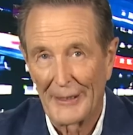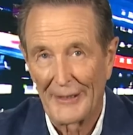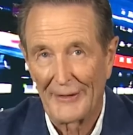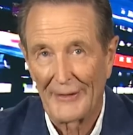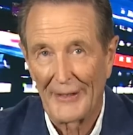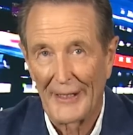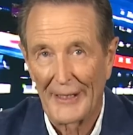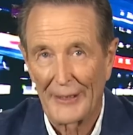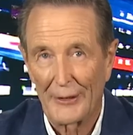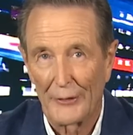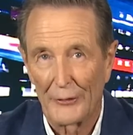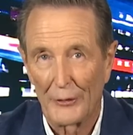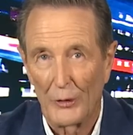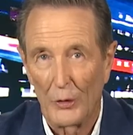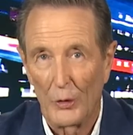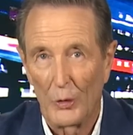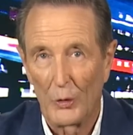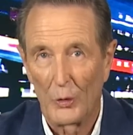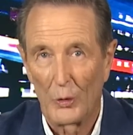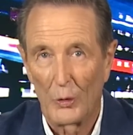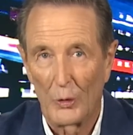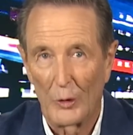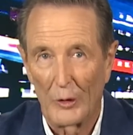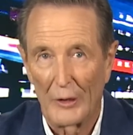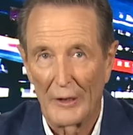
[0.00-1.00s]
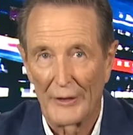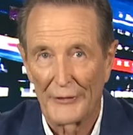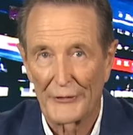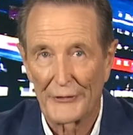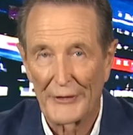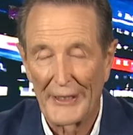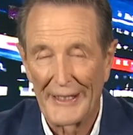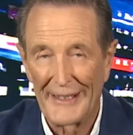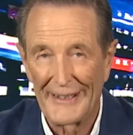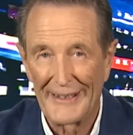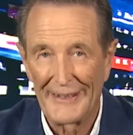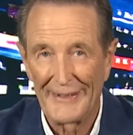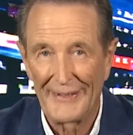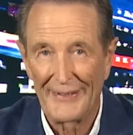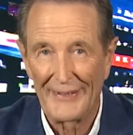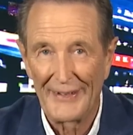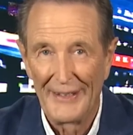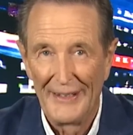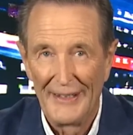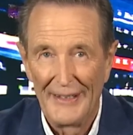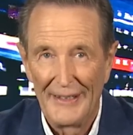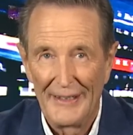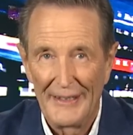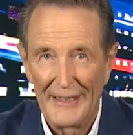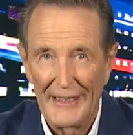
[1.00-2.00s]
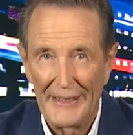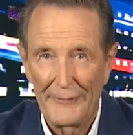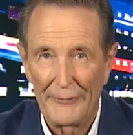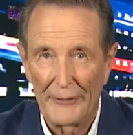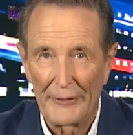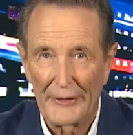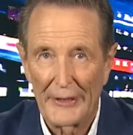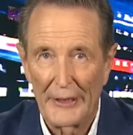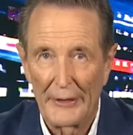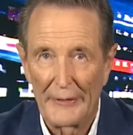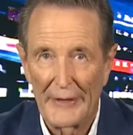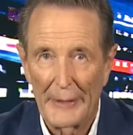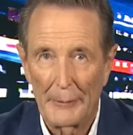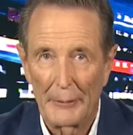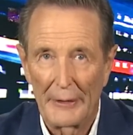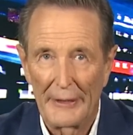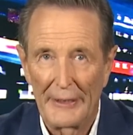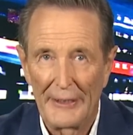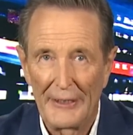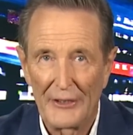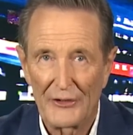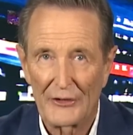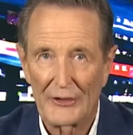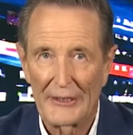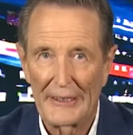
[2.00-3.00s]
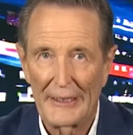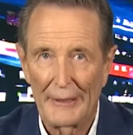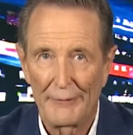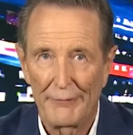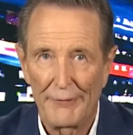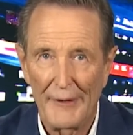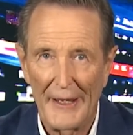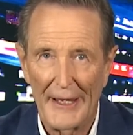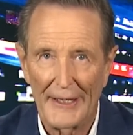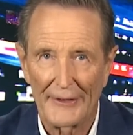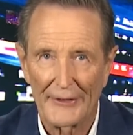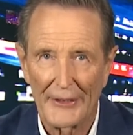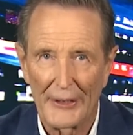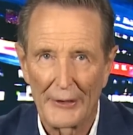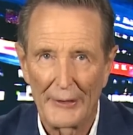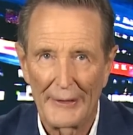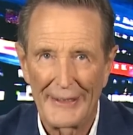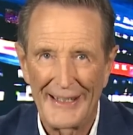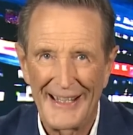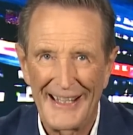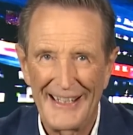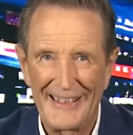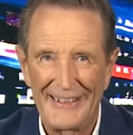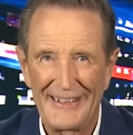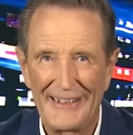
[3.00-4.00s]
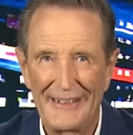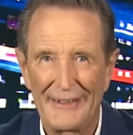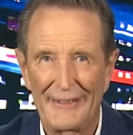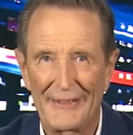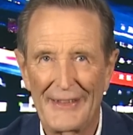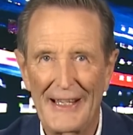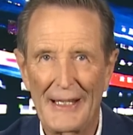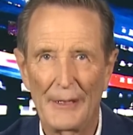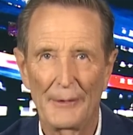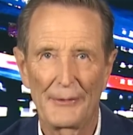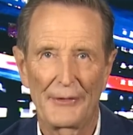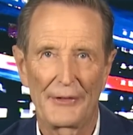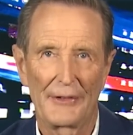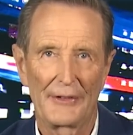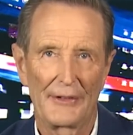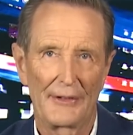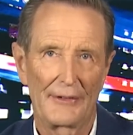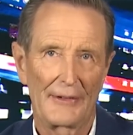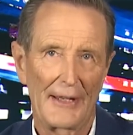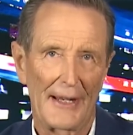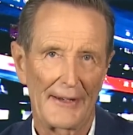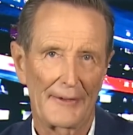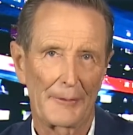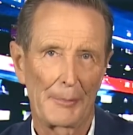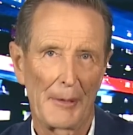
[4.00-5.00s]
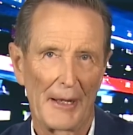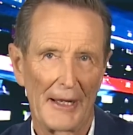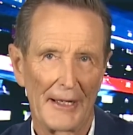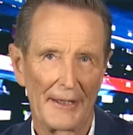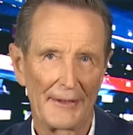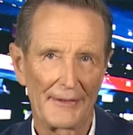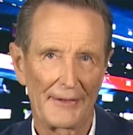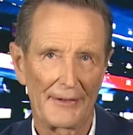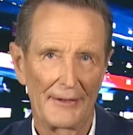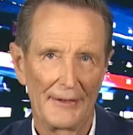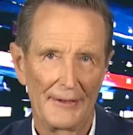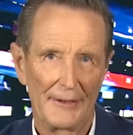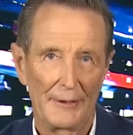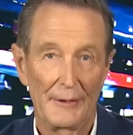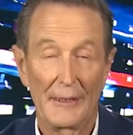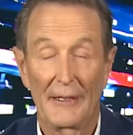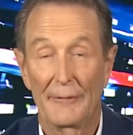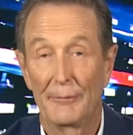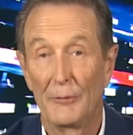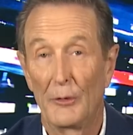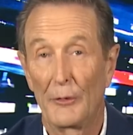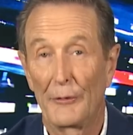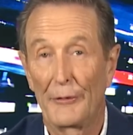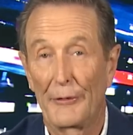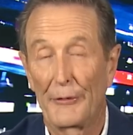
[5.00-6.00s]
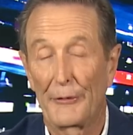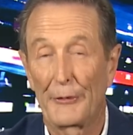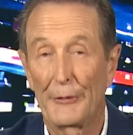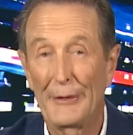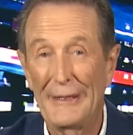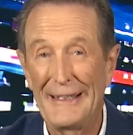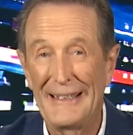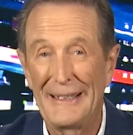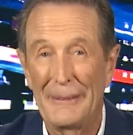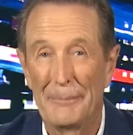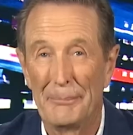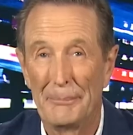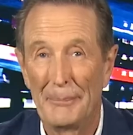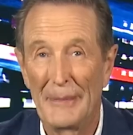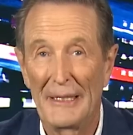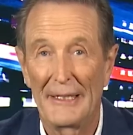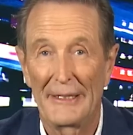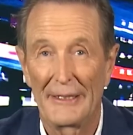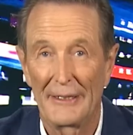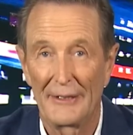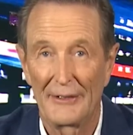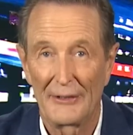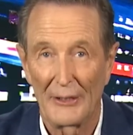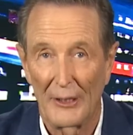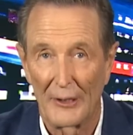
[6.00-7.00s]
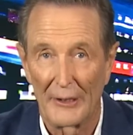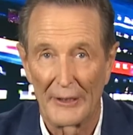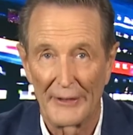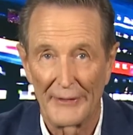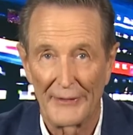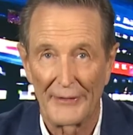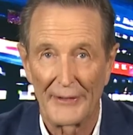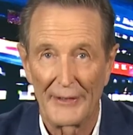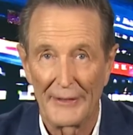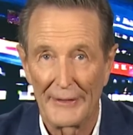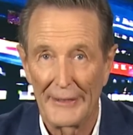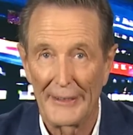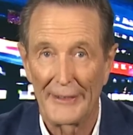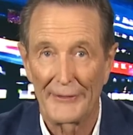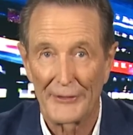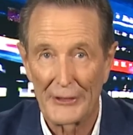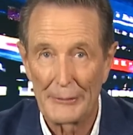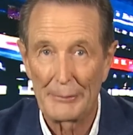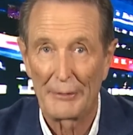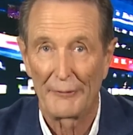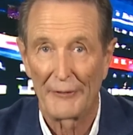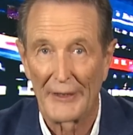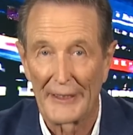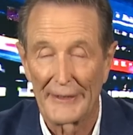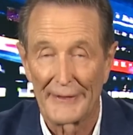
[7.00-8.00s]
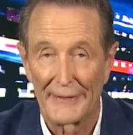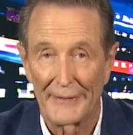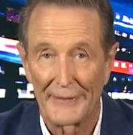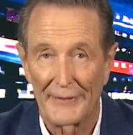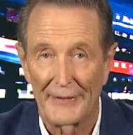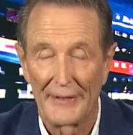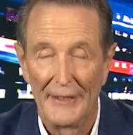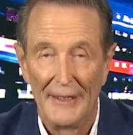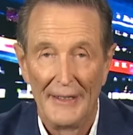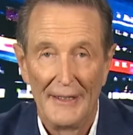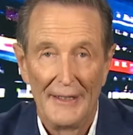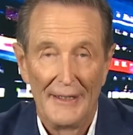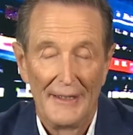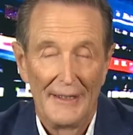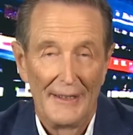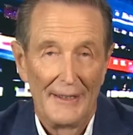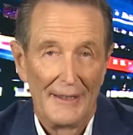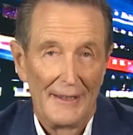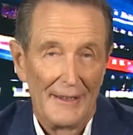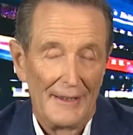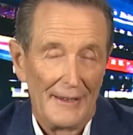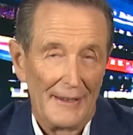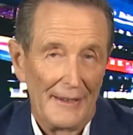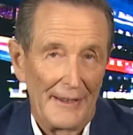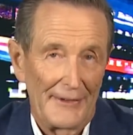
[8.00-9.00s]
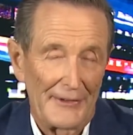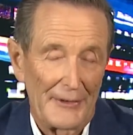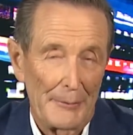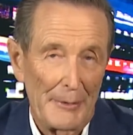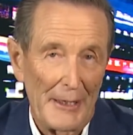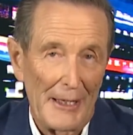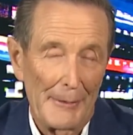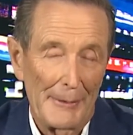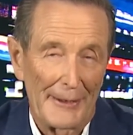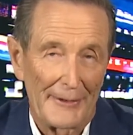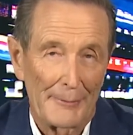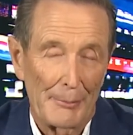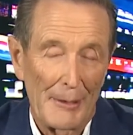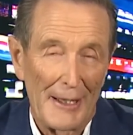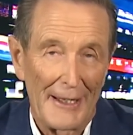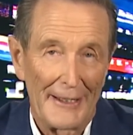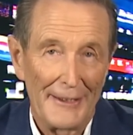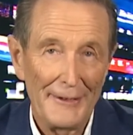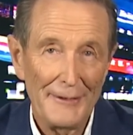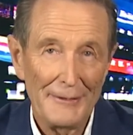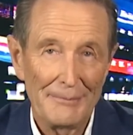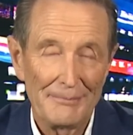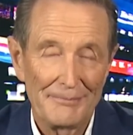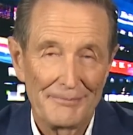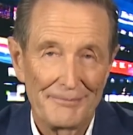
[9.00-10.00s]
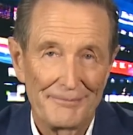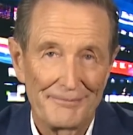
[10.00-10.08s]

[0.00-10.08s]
an attack on all Australians, even though they will initially affect only 80,000 taxpayers who have more than $3 million in their super funds. As the PM explained,